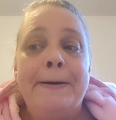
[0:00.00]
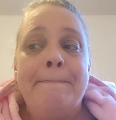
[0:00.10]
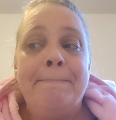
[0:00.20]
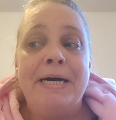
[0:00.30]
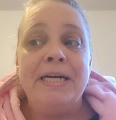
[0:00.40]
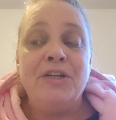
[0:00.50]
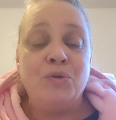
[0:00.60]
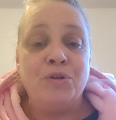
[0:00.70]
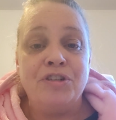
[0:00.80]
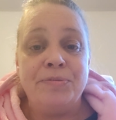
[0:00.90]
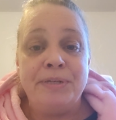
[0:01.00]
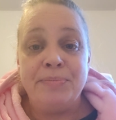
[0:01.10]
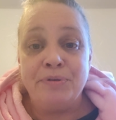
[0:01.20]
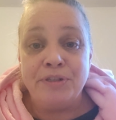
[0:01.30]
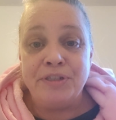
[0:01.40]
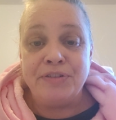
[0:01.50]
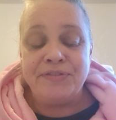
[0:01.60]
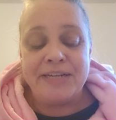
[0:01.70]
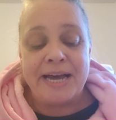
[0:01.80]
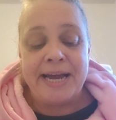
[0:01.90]
but in order to be
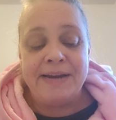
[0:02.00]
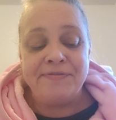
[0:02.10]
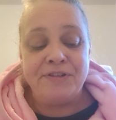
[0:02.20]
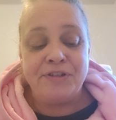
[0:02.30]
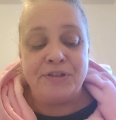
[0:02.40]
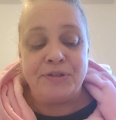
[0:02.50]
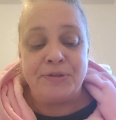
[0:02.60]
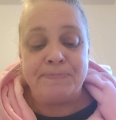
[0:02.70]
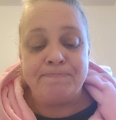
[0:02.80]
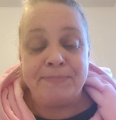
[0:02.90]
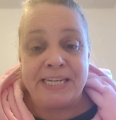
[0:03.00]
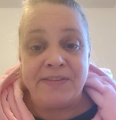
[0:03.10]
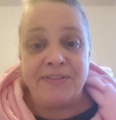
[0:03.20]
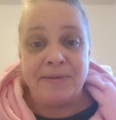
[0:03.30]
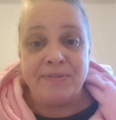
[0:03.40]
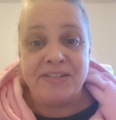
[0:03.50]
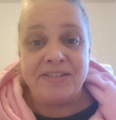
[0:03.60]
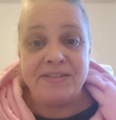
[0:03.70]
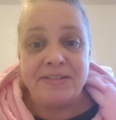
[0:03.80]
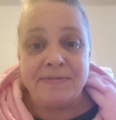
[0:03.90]
approved, I have to give them
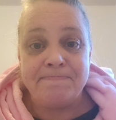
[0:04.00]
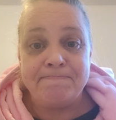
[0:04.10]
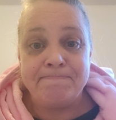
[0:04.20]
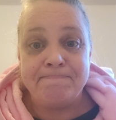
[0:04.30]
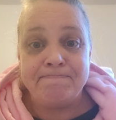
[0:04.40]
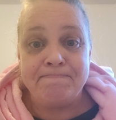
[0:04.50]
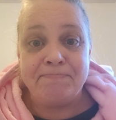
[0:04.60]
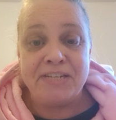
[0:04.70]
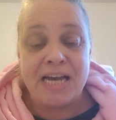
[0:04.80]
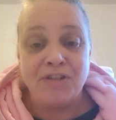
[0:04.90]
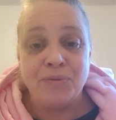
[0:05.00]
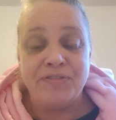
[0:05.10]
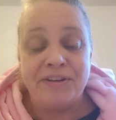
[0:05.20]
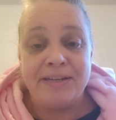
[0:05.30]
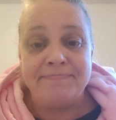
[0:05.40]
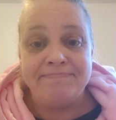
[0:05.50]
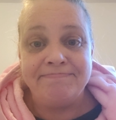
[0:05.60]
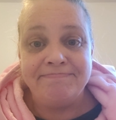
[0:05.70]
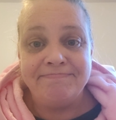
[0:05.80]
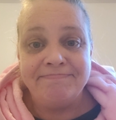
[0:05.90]
this tax refund
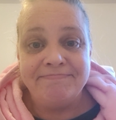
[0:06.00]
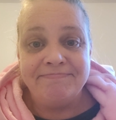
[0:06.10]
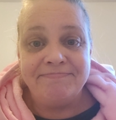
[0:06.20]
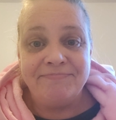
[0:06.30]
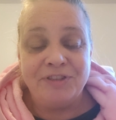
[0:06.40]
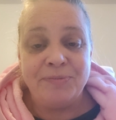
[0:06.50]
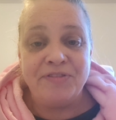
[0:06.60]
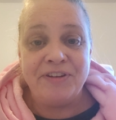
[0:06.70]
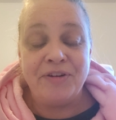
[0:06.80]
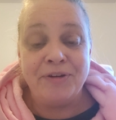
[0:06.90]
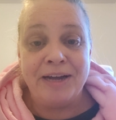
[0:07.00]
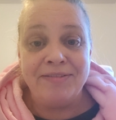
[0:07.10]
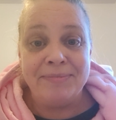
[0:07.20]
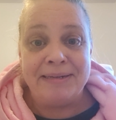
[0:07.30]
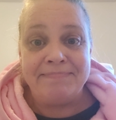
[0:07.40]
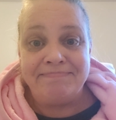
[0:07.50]
from the federal government